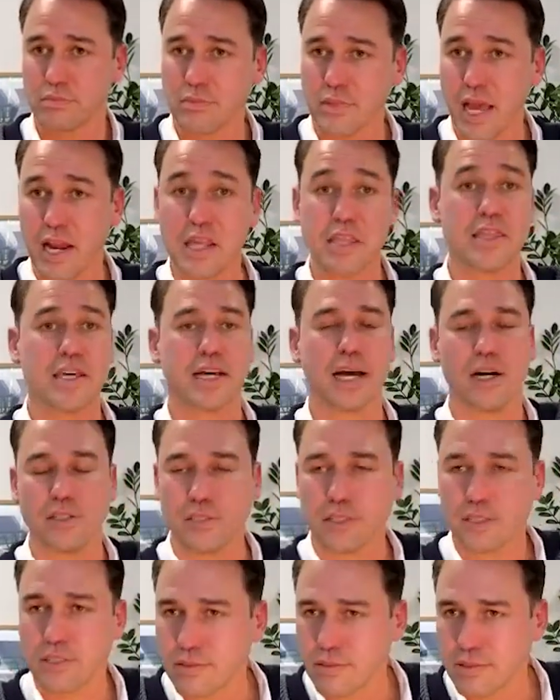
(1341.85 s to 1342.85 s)
anything
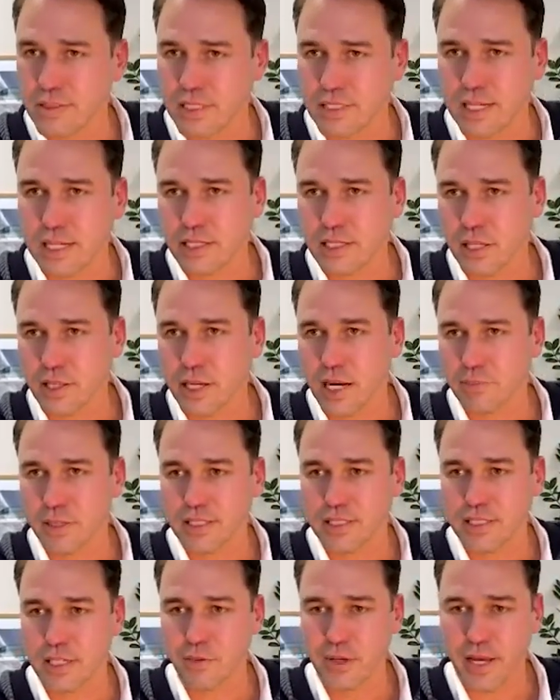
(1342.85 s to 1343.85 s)
else? Because that's all the
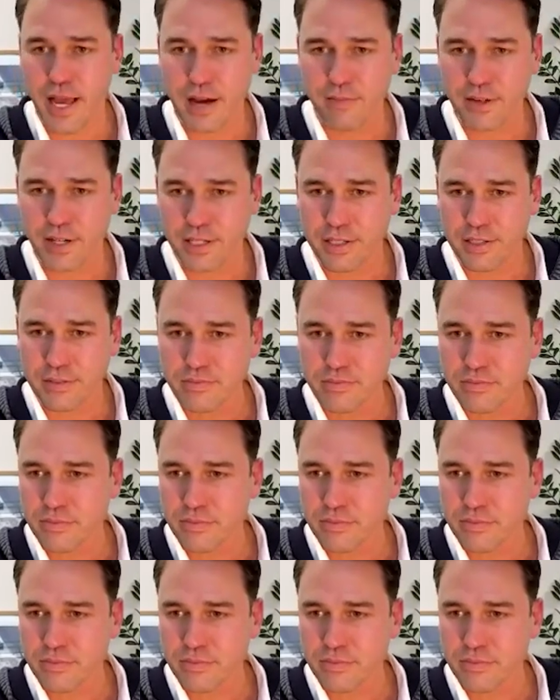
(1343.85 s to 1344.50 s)
updates that we have here.